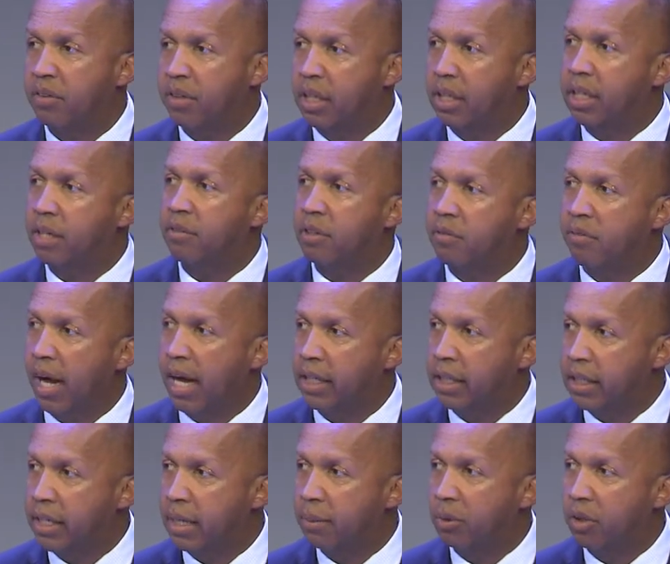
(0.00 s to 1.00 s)
they live in
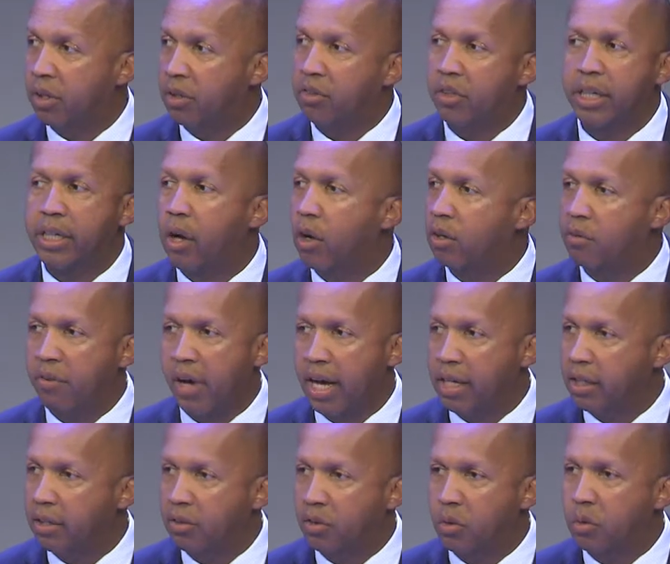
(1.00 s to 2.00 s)
violent neighborhoods, they go to
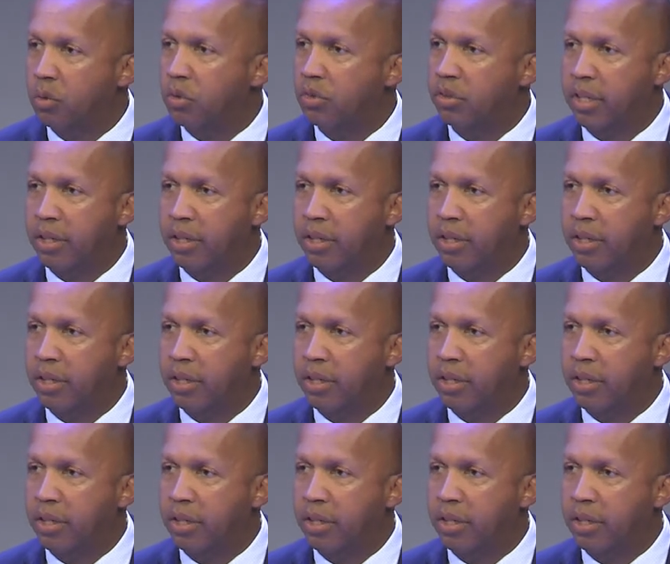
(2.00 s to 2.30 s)
violent schools,